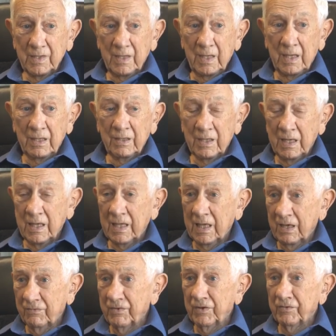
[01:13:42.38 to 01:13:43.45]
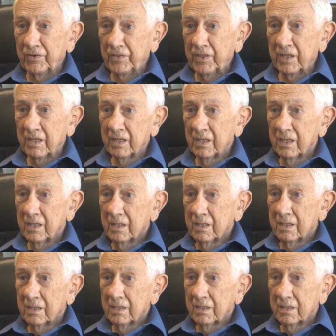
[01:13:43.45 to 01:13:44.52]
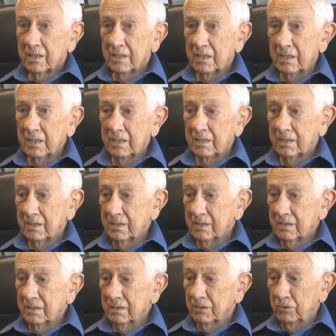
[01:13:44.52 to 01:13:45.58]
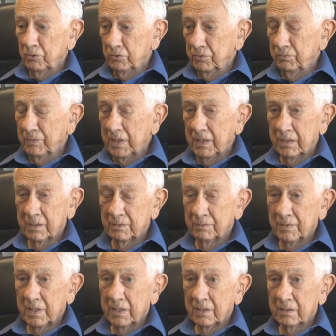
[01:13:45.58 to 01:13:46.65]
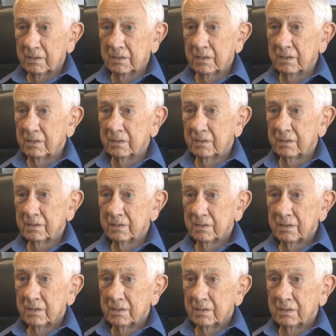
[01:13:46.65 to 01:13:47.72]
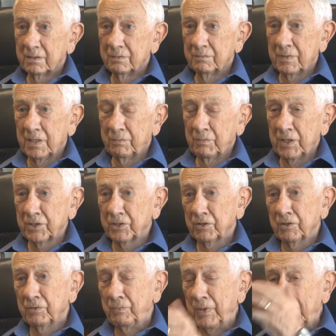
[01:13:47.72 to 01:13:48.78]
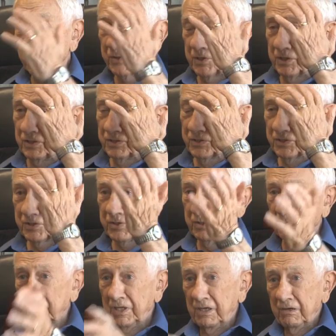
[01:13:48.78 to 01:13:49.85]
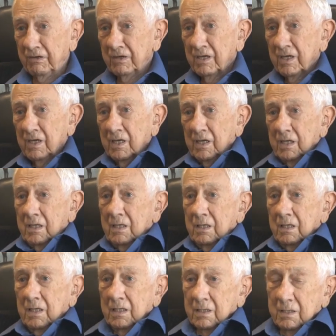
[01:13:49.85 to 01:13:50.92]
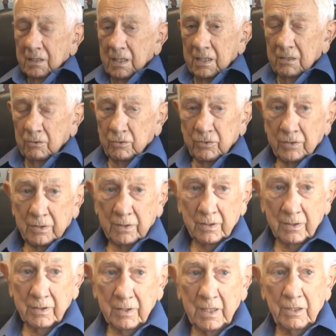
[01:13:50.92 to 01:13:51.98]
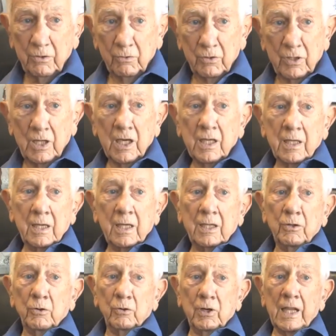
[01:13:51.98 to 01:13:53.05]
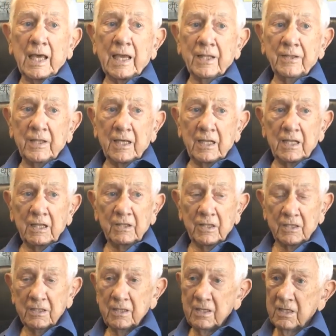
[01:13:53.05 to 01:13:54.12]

I, I have everything. And included my my uh, my mental capacities are still here, and I I don't I don't like I don't lack that either.